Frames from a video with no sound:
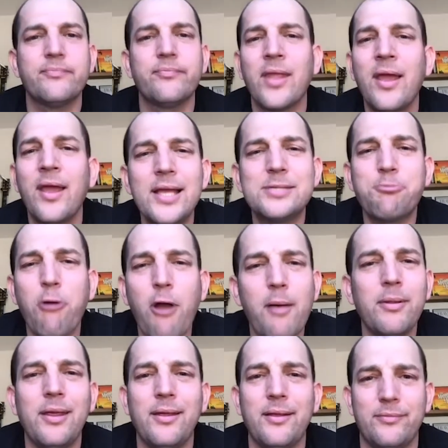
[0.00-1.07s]
it's
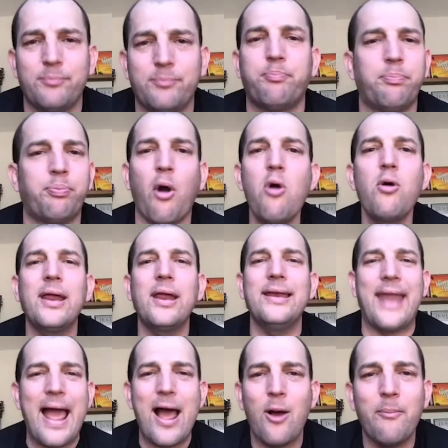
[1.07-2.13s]
probably broken
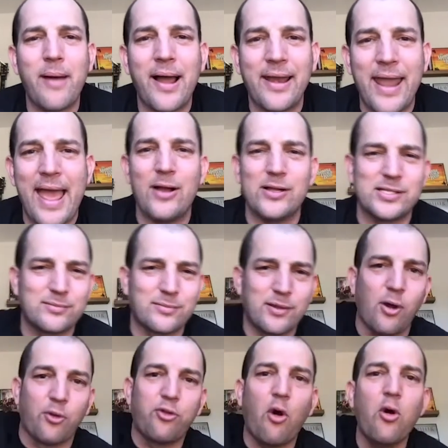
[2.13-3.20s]
down by now. It's
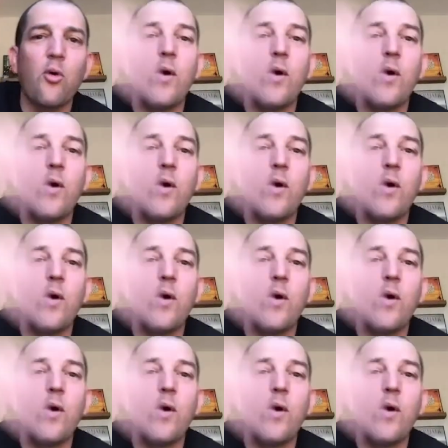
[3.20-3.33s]
thrown away.